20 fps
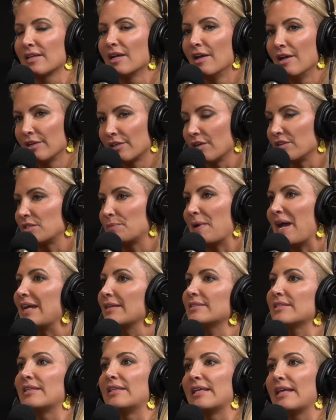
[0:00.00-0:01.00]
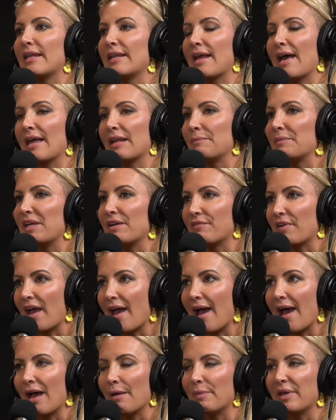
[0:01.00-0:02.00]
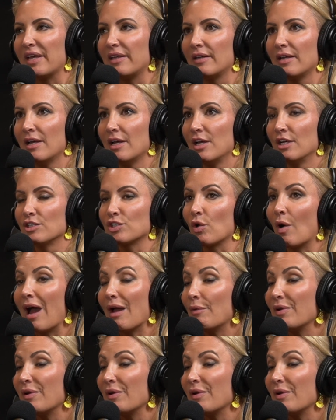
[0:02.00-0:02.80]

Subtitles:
And that goes back to the anatomy of a habit.